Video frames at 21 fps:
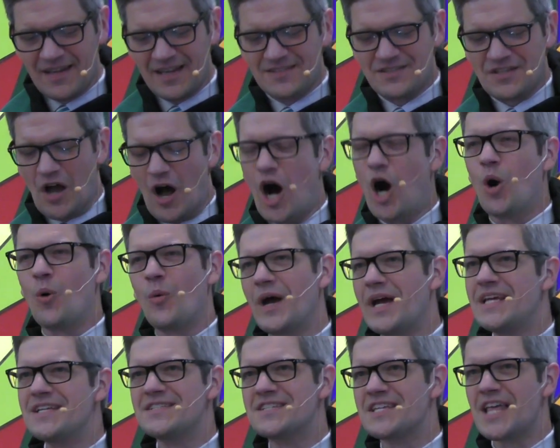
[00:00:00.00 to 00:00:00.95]
It's
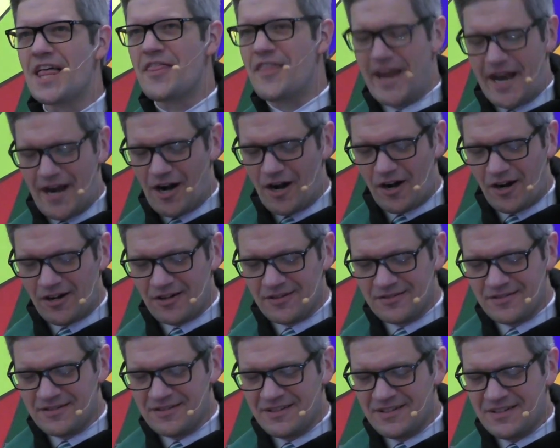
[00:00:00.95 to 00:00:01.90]
always there,
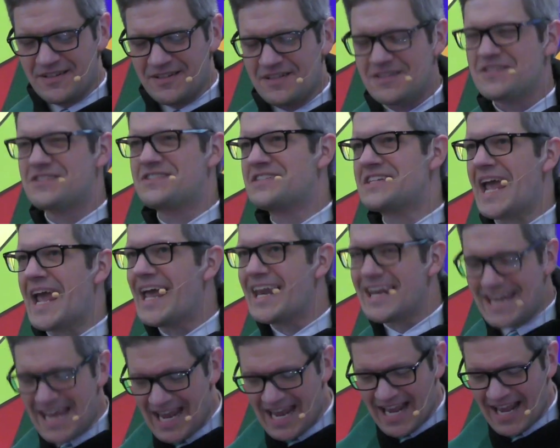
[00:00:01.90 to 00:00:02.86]

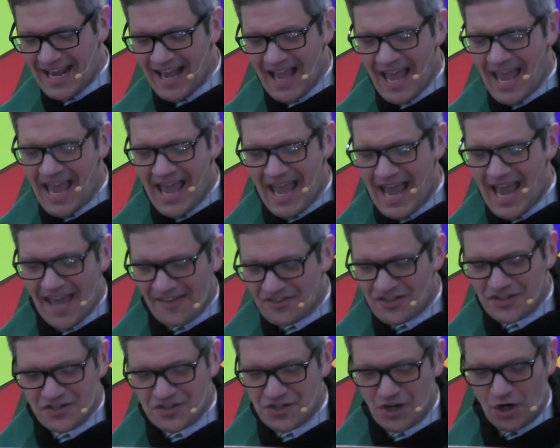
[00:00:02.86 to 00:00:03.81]
standing at
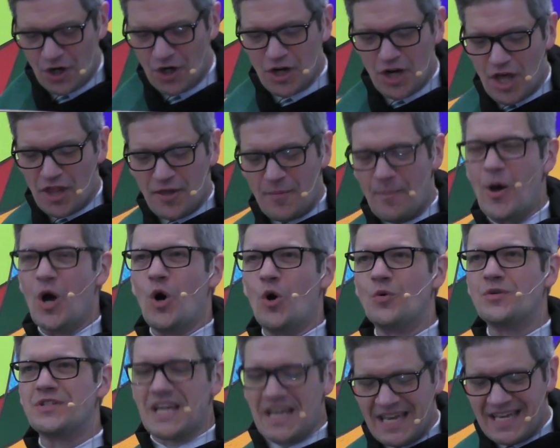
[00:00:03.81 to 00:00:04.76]
the stern of the
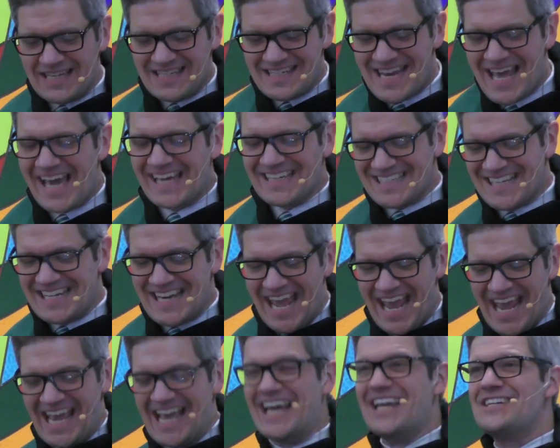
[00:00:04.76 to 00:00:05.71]
boat, net in
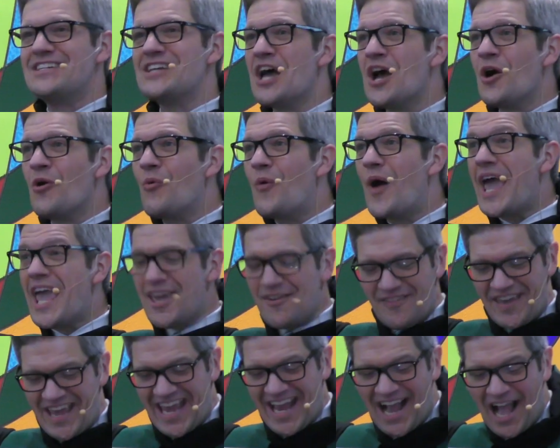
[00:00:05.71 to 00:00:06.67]
hand,
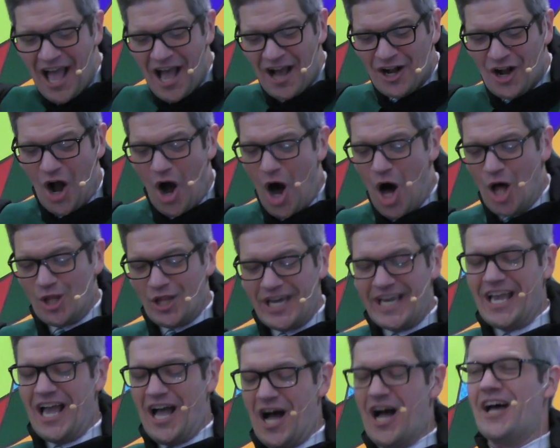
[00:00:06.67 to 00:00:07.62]
waving,
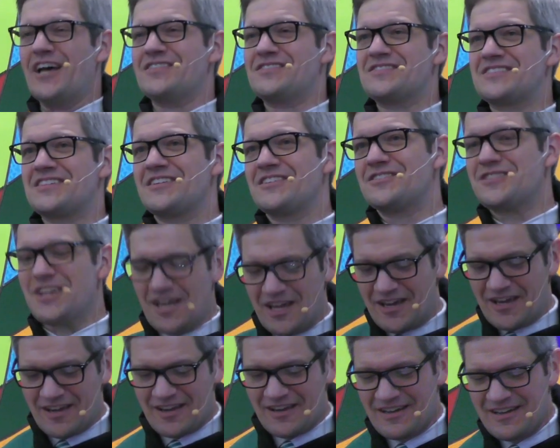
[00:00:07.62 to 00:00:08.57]
calling us
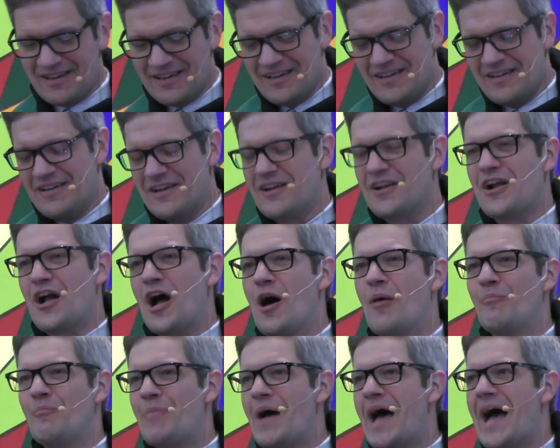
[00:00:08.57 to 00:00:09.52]
to
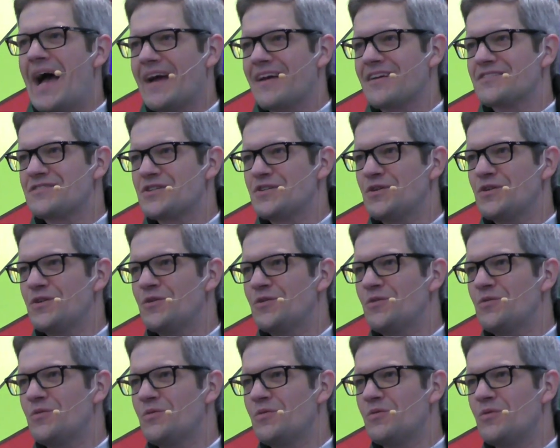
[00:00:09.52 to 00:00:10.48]
come back
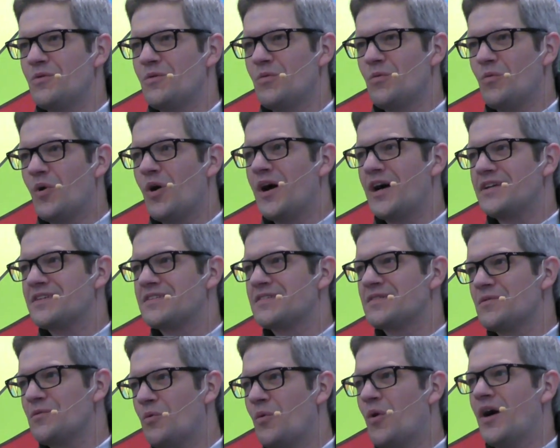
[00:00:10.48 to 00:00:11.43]
to what
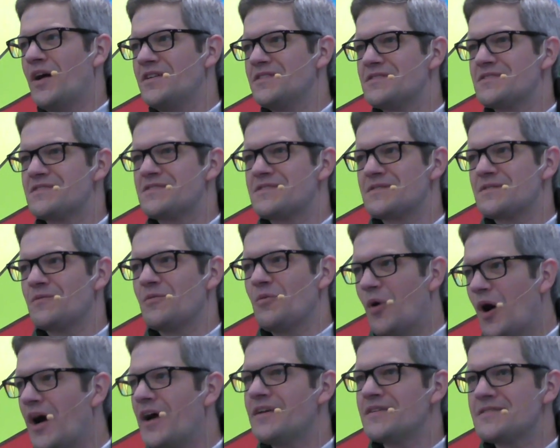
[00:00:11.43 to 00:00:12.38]
once
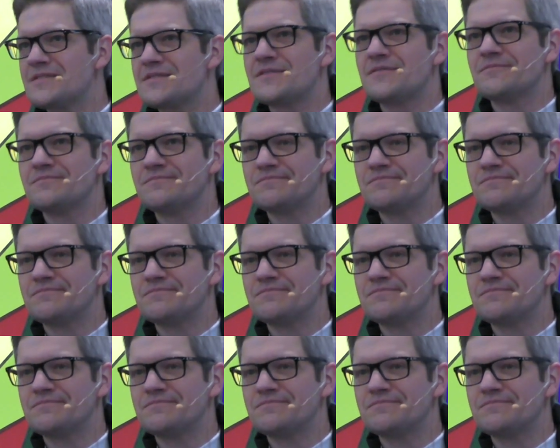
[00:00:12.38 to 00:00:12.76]
was.